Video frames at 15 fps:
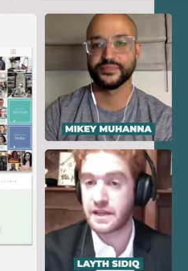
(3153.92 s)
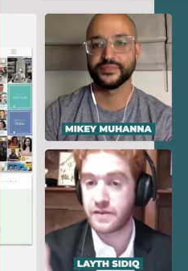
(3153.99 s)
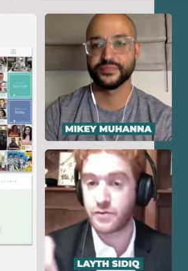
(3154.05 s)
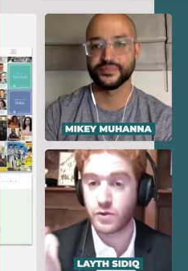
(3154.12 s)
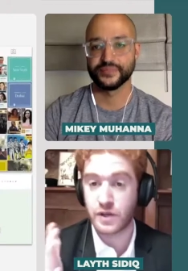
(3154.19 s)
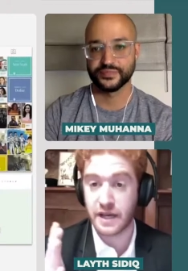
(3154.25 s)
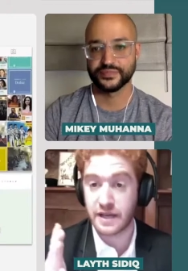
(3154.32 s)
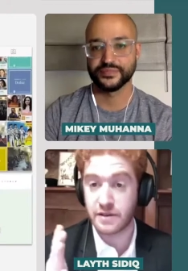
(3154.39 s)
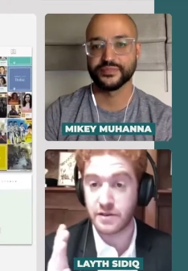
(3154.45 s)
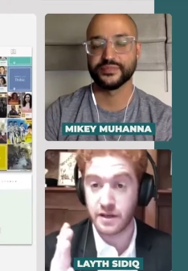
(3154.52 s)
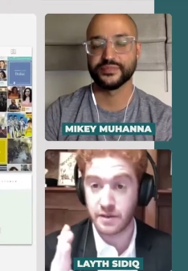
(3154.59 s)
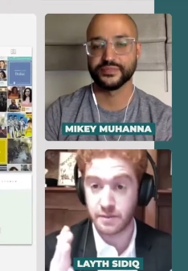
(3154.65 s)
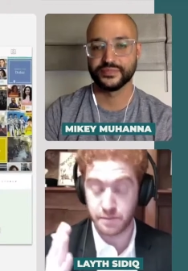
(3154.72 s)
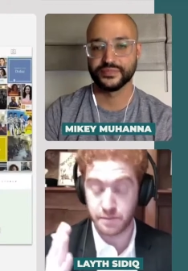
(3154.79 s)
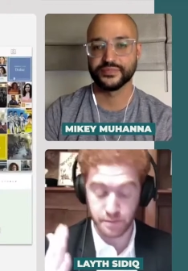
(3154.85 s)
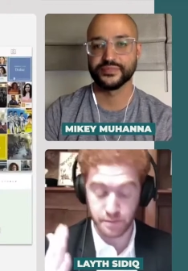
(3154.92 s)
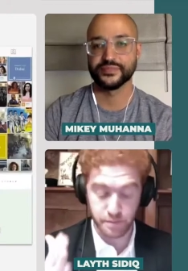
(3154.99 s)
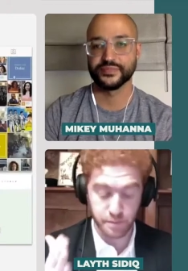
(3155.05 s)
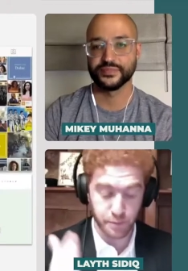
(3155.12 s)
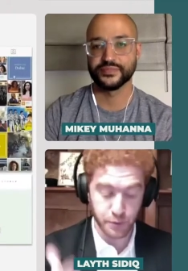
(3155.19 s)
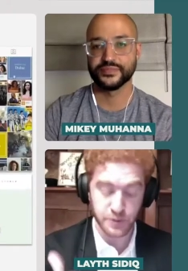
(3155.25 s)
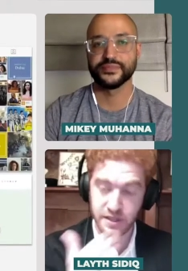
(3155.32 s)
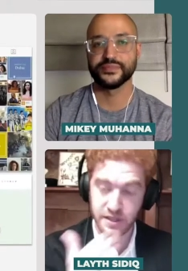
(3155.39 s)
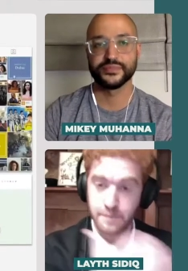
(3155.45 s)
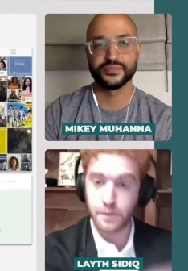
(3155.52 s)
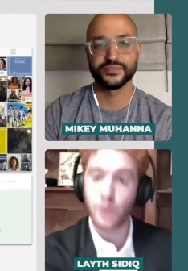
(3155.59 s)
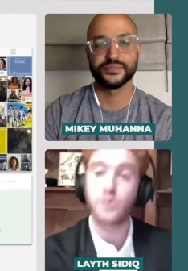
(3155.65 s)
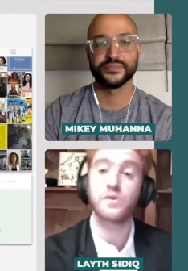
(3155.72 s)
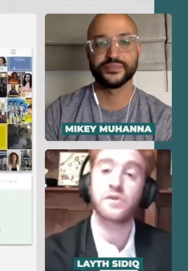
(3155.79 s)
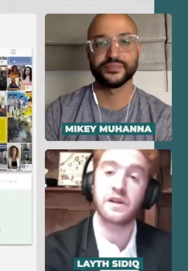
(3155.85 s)
Speaker 1: if you can put in
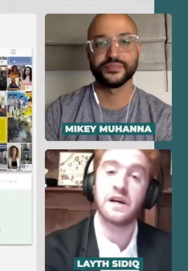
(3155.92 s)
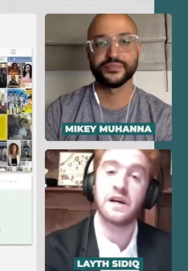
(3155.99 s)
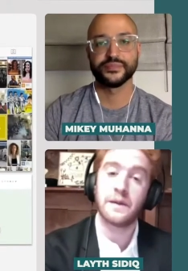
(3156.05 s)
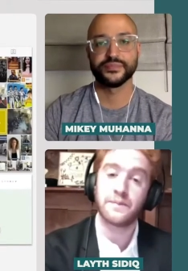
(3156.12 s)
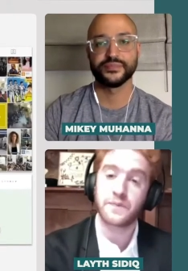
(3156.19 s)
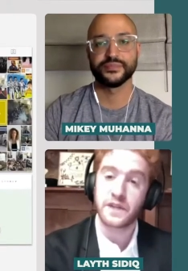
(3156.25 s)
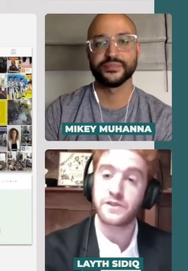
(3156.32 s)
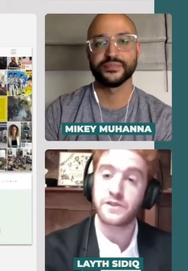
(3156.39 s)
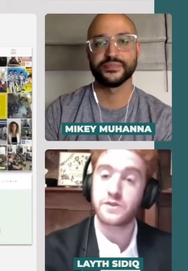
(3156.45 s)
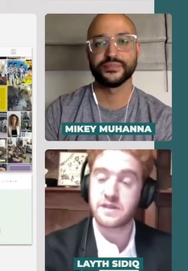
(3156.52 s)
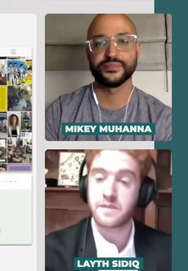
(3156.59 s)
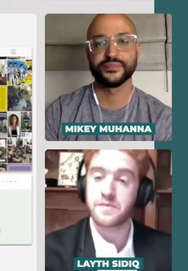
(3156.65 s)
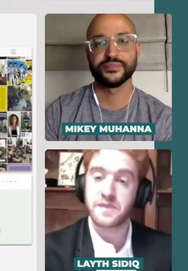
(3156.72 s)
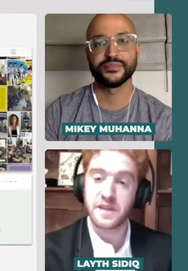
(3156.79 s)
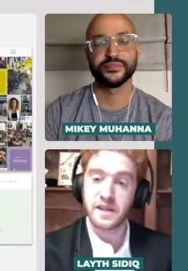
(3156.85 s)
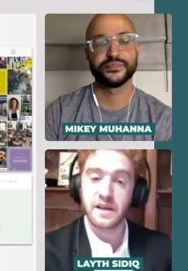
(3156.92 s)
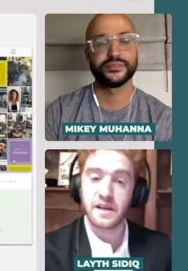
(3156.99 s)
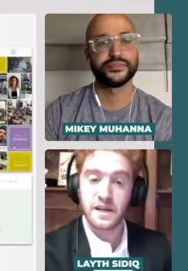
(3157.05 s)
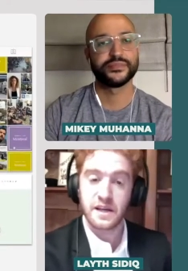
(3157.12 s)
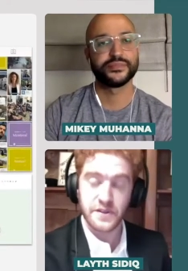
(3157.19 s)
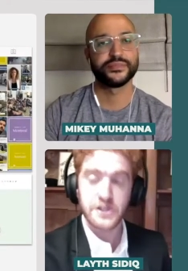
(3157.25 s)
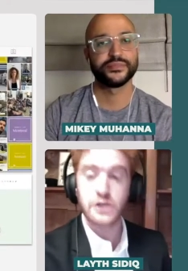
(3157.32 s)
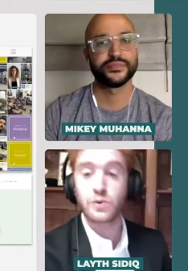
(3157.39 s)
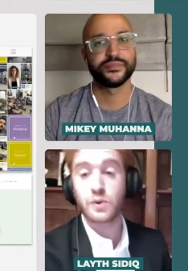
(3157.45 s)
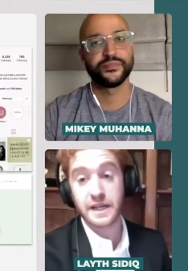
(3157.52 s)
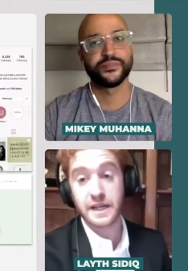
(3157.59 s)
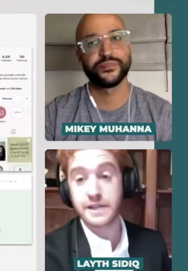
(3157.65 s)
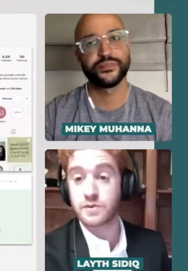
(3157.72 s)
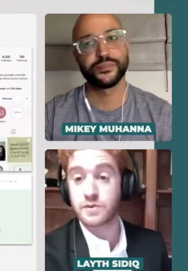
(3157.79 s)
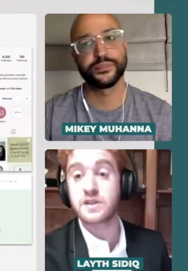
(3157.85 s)
both into something then you will
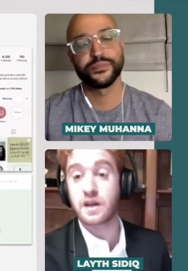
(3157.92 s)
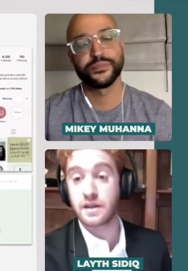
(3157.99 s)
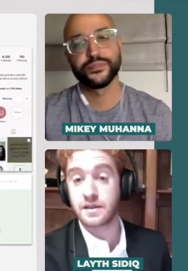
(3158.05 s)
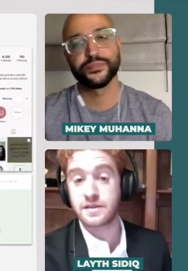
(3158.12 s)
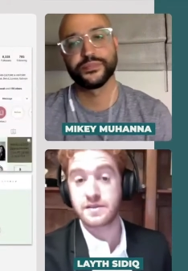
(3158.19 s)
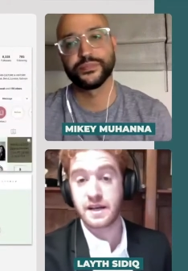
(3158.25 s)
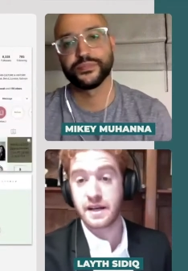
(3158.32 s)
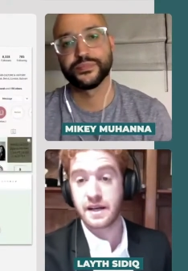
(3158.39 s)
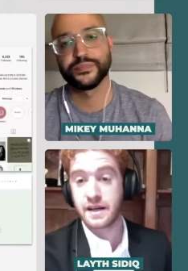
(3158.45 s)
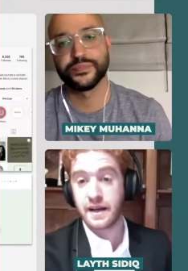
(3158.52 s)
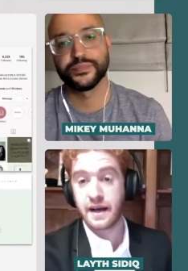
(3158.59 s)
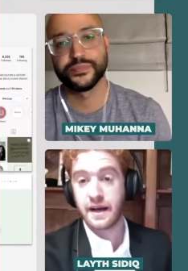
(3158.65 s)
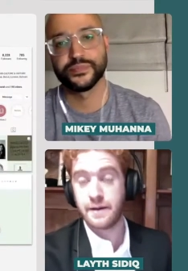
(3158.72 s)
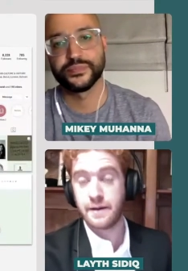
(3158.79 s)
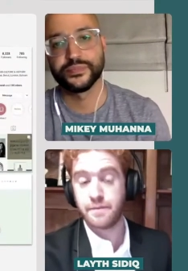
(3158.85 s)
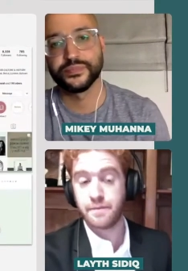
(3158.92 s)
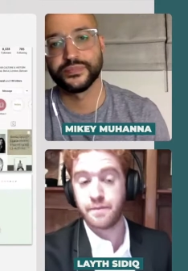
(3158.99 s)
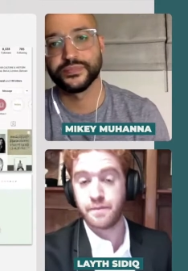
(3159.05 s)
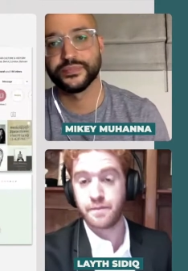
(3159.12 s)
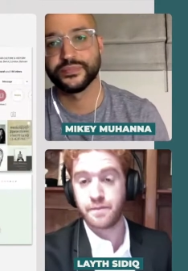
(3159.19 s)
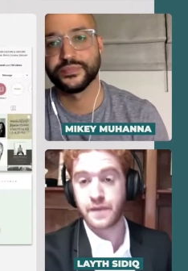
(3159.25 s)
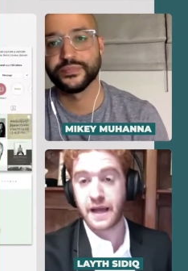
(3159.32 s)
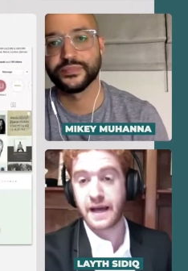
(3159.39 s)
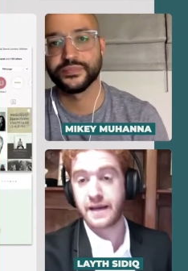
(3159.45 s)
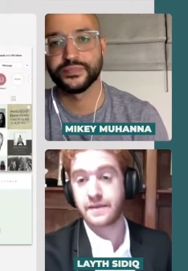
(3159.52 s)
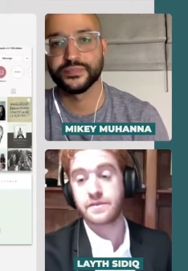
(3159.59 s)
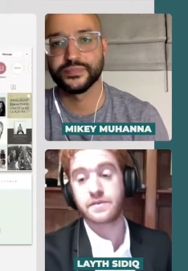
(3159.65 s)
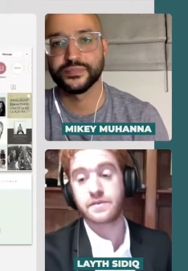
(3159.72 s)
get results um, and